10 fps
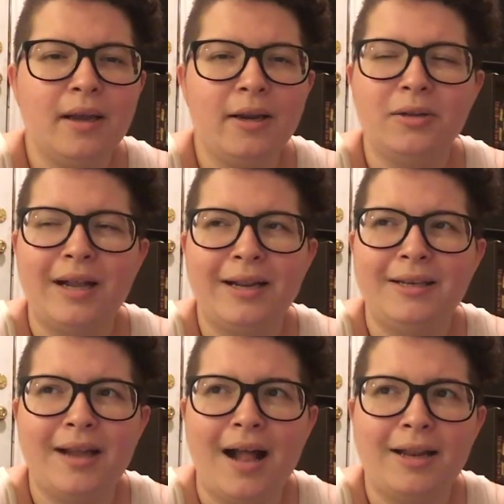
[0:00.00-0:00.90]
I
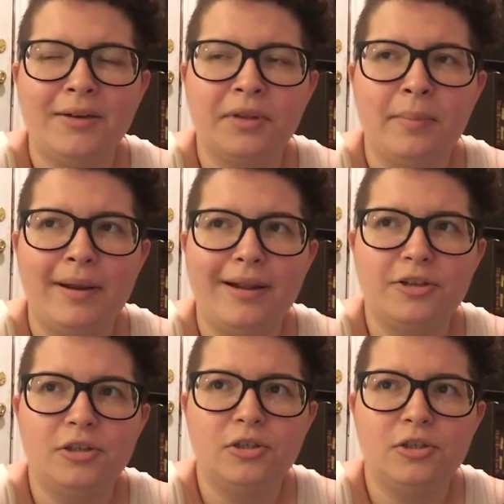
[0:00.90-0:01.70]
didn't really pay attention